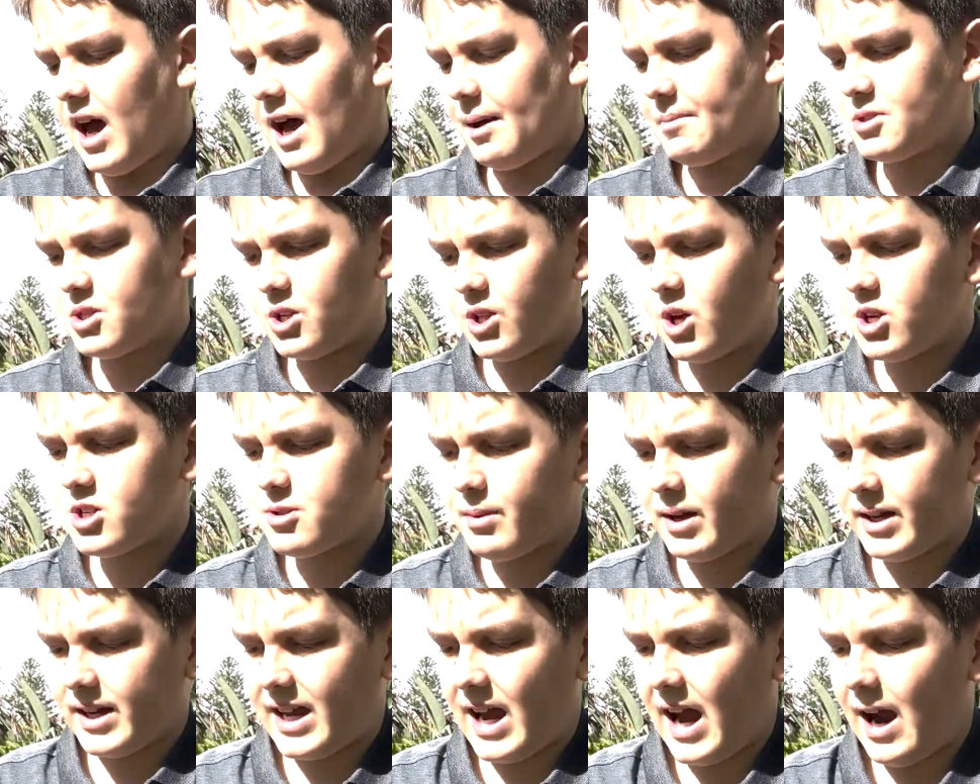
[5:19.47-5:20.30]
So those are
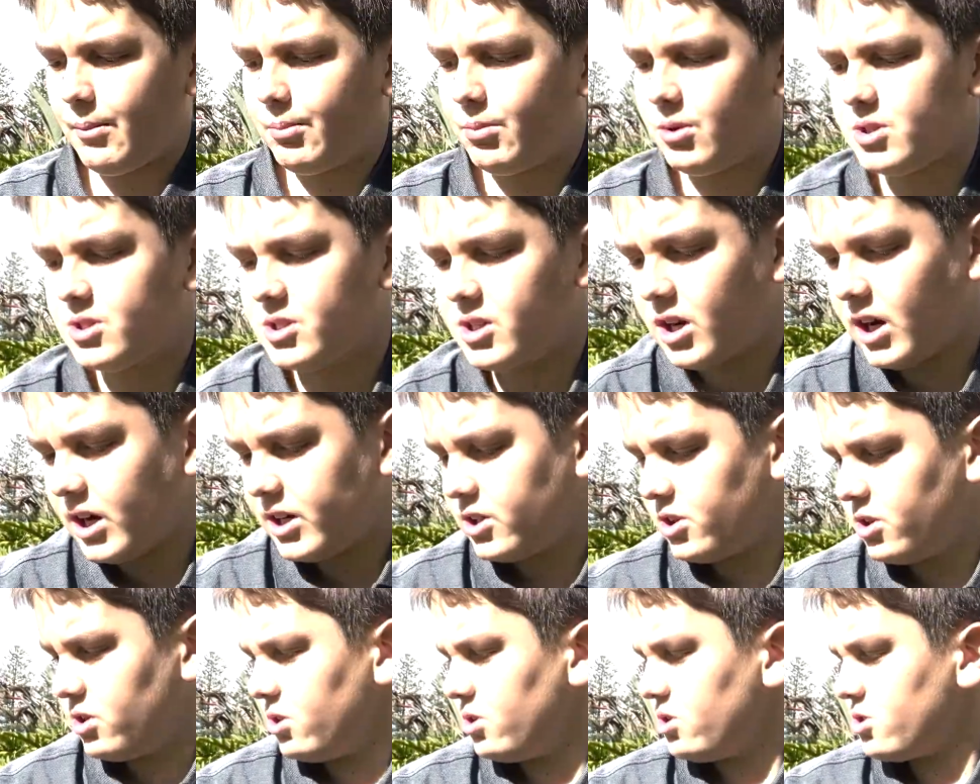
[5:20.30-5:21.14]
my cameras that I
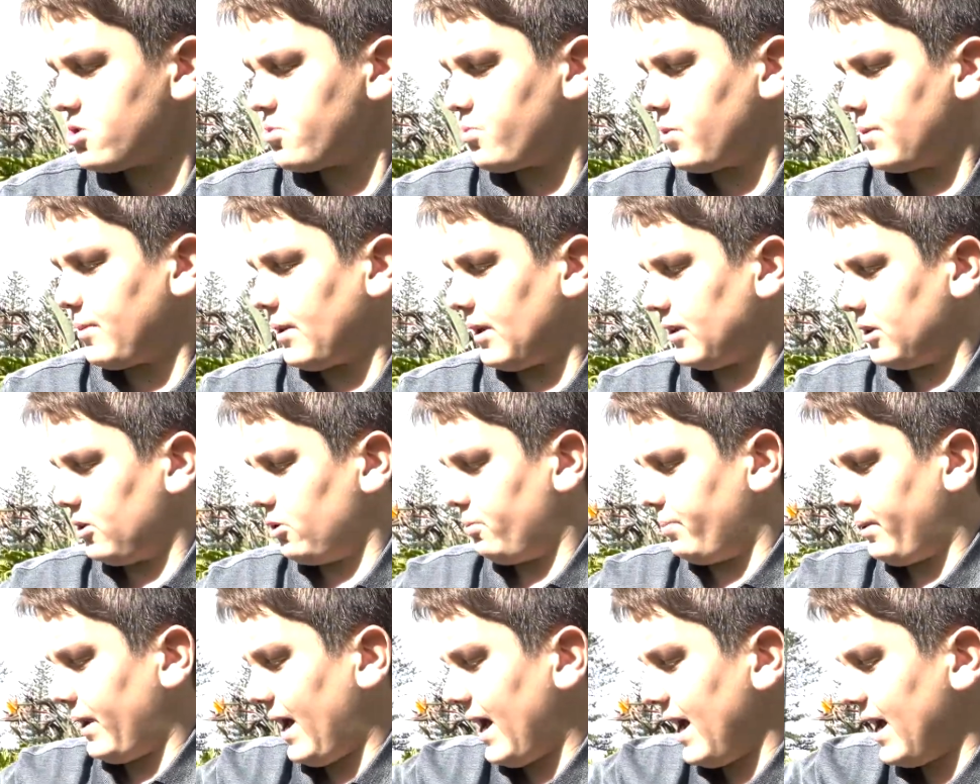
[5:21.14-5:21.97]
use with my little
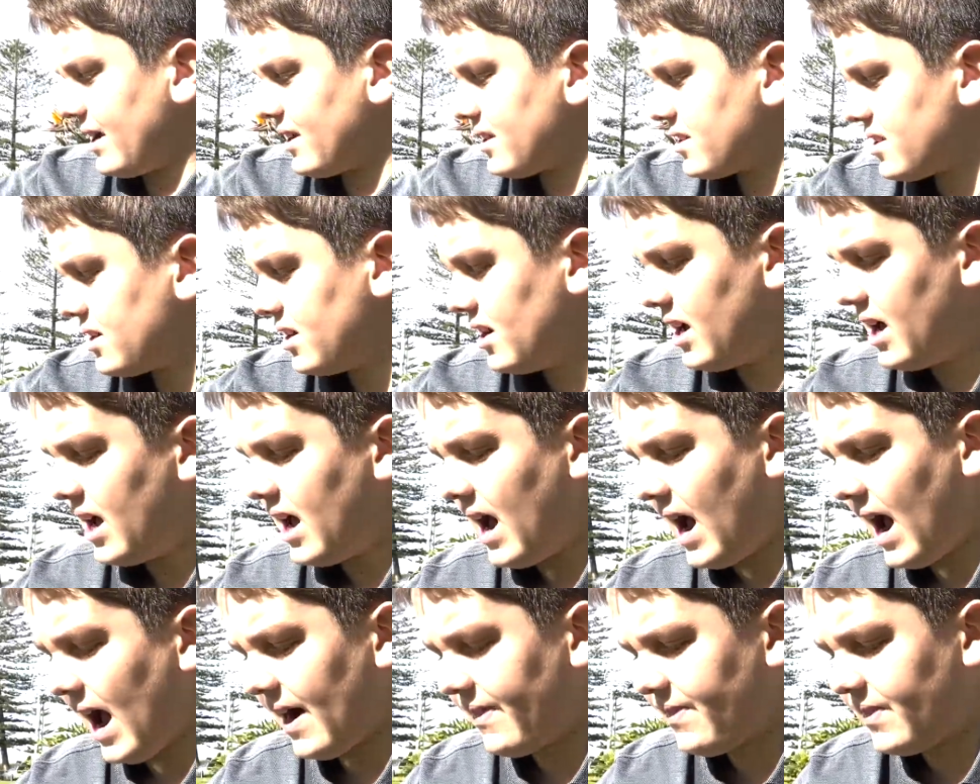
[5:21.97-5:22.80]
bags.
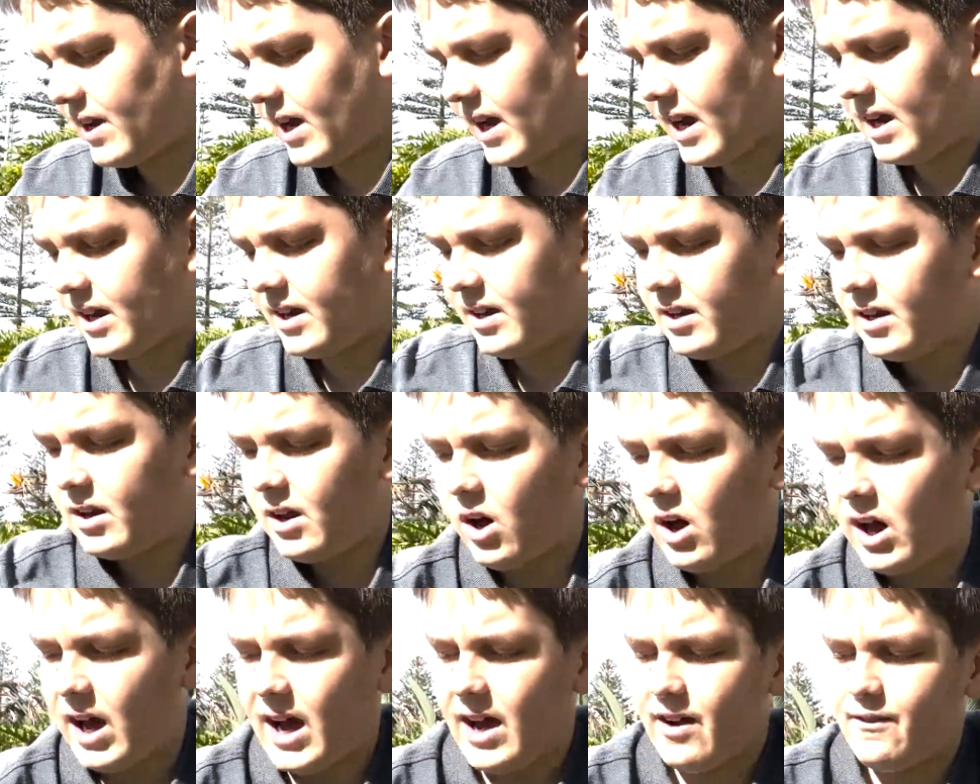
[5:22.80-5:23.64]
And then
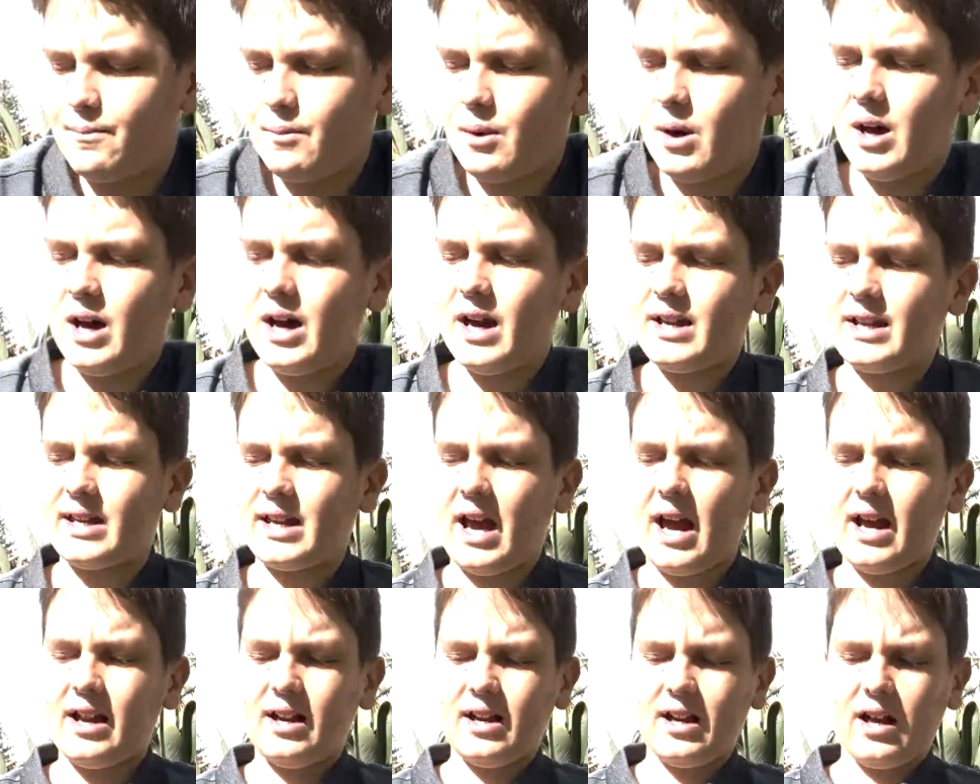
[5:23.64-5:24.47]
I have my
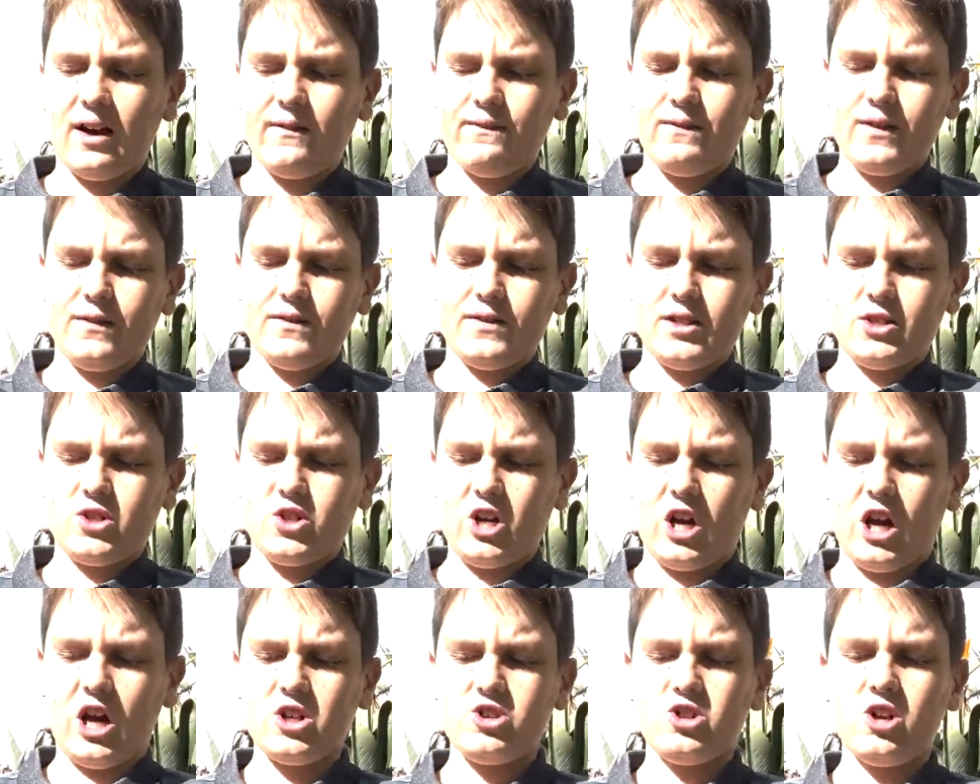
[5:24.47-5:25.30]
Canon R50
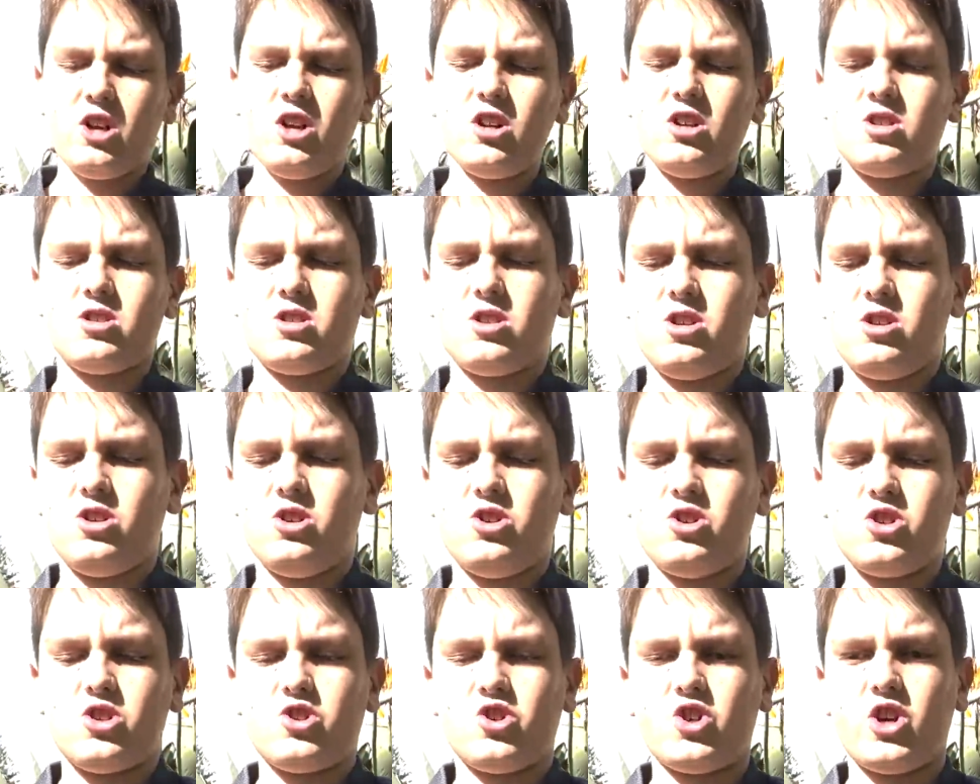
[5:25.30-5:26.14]
charger, so you
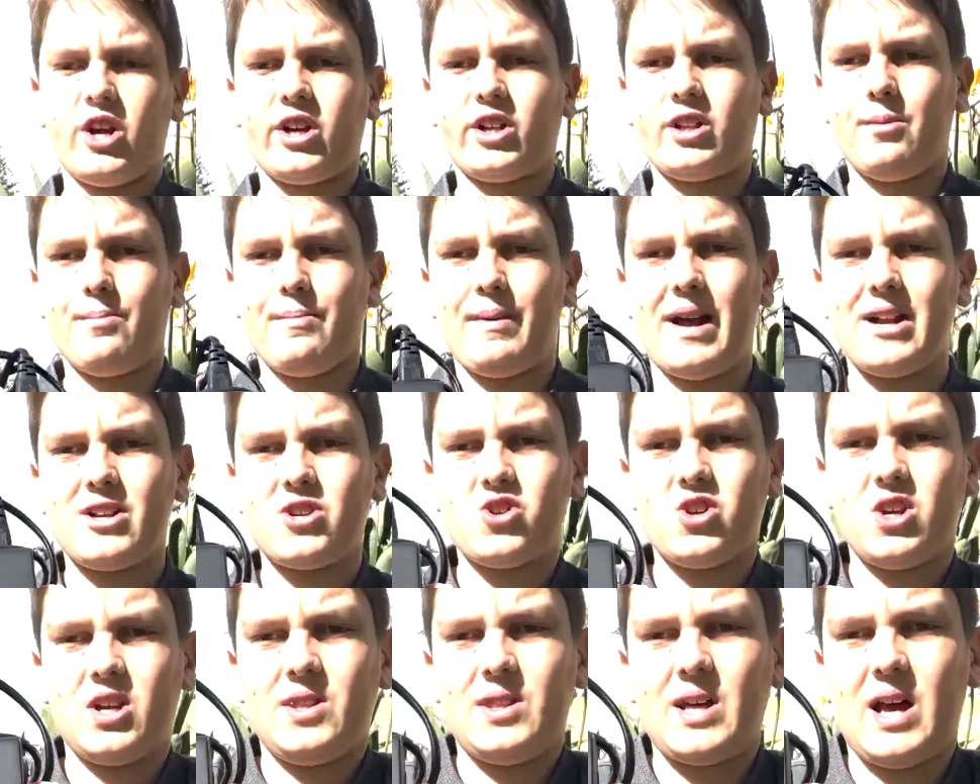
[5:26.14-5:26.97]
just chuck the
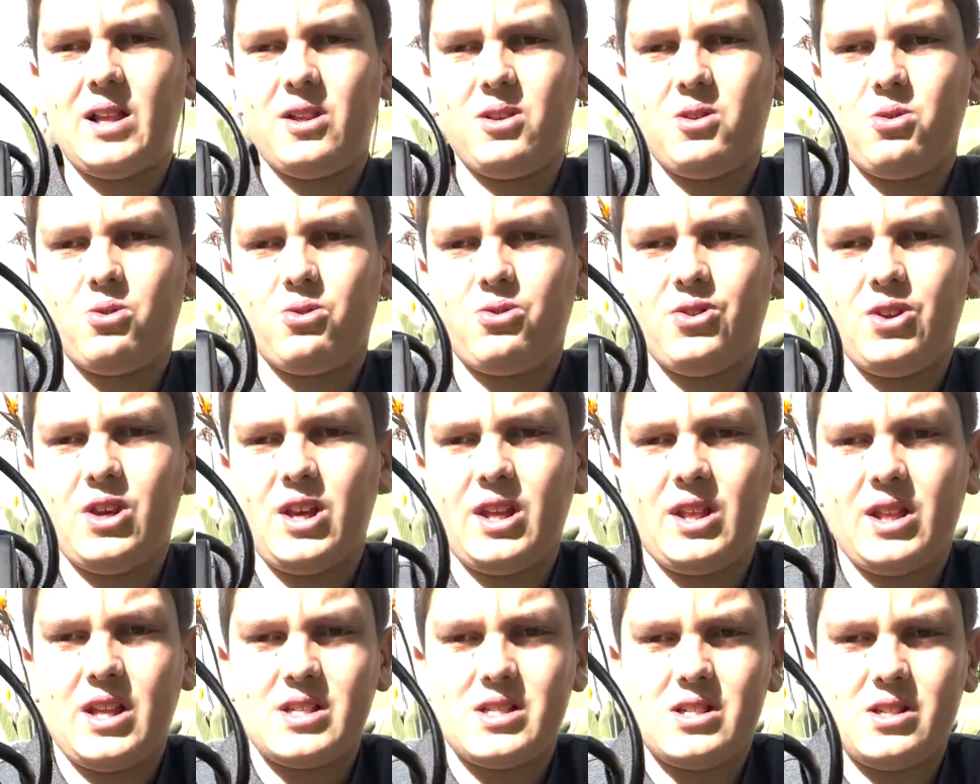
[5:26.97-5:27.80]
battery in that little
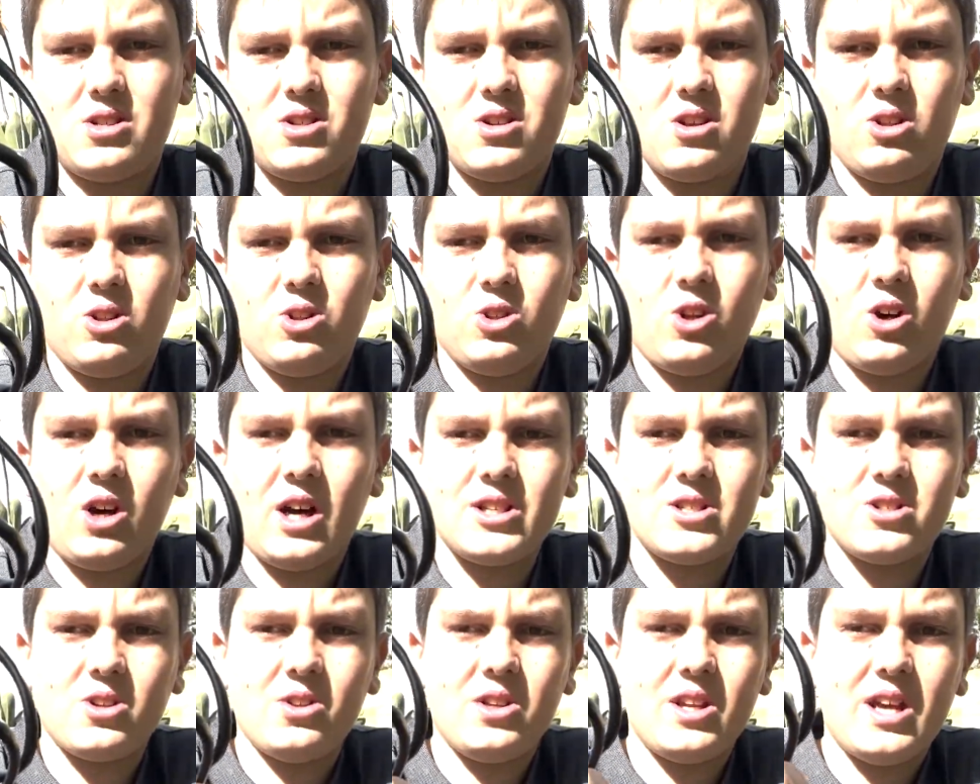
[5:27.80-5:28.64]
thing. There's this
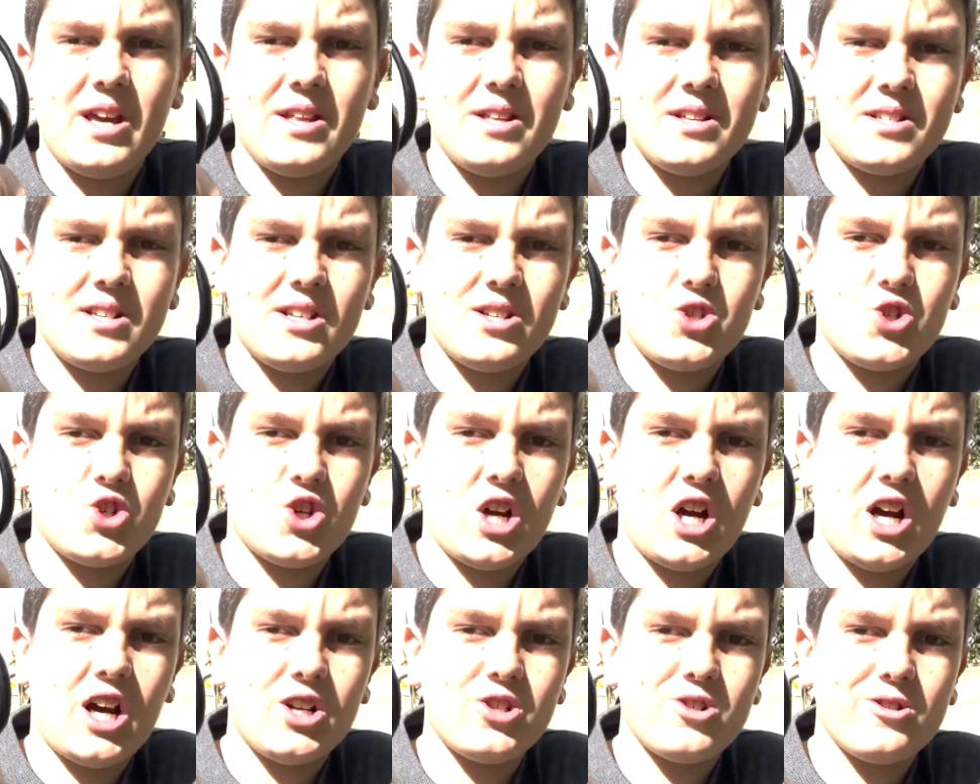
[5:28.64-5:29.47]
light on there that says
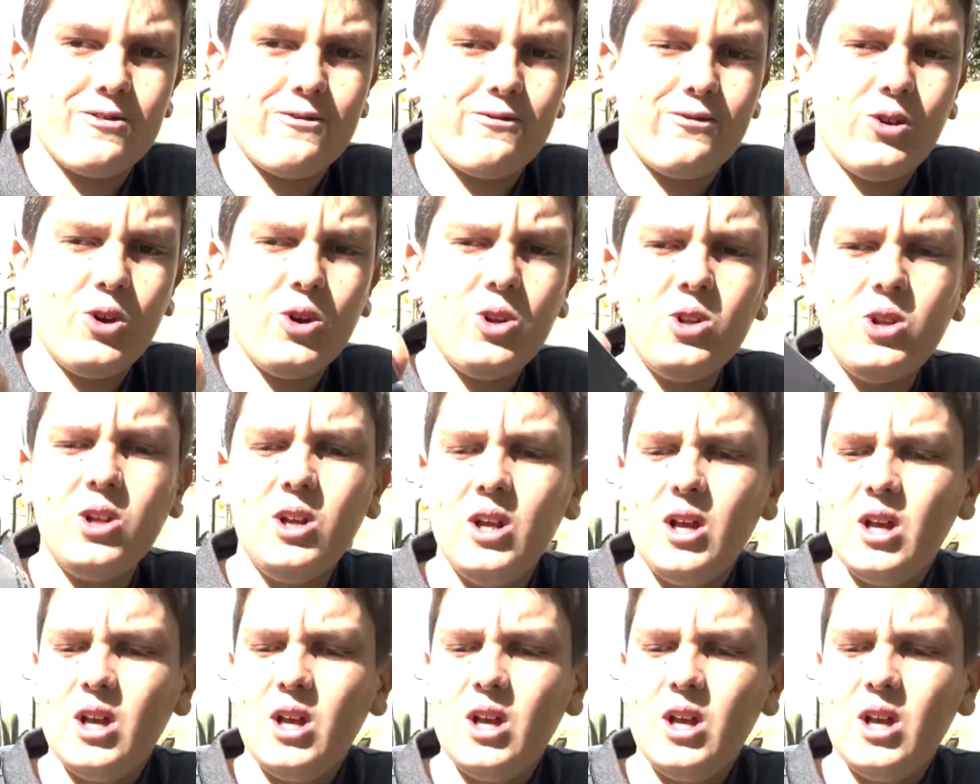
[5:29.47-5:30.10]
charge and full.